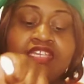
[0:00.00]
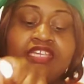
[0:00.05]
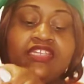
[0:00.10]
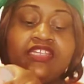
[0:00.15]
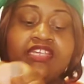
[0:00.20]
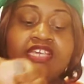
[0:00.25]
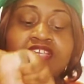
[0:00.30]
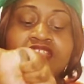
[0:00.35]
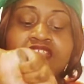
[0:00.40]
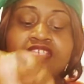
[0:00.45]

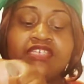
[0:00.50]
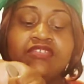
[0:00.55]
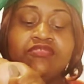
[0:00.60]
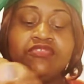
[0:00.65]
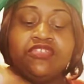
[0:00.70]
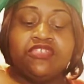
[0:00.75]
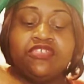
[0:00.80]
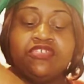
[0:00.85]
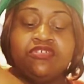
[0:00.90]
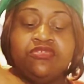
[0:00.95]
and I
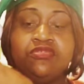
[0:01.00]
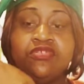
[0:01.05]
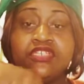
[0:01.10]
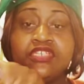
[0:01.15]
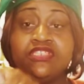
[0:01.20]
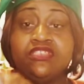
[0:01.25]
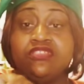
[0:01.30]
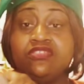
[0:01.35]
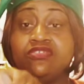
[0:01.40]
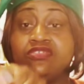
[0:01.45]
give it a
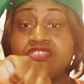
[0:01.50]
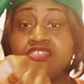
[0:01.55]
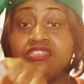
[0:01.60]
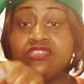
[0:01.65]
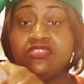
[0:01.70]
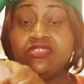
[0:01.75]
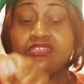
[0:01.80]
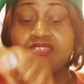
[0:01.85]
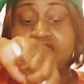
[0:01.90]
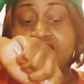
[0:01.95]
quick little
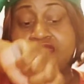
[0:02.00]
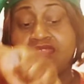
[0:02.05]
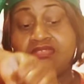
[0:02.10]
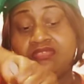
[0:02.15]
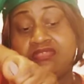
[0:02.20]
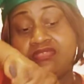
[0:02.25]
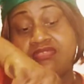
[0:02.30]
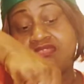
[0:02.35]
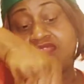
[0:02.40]
stir.